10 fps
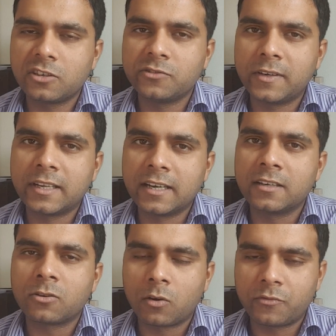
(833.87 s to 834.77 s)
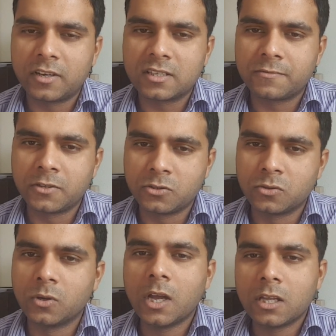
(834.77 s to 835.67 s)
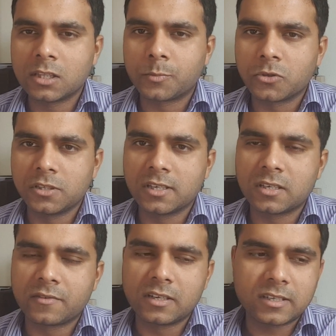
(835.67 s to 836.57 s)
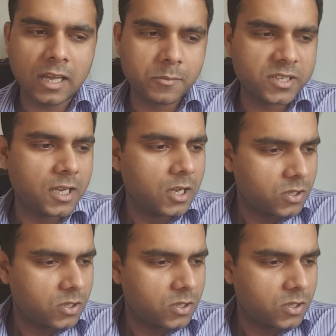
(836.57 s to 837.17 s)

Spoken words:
and you will gain confidence when you do the procedure several times.